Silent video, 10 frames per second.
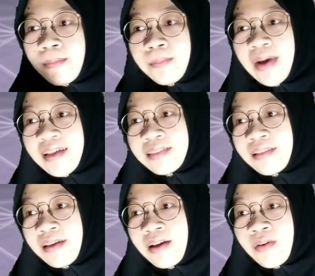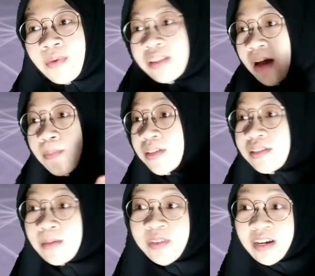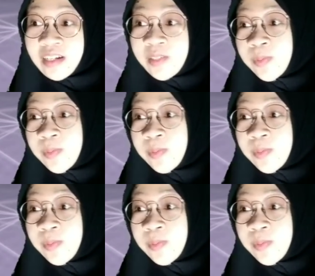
But, what about subtracting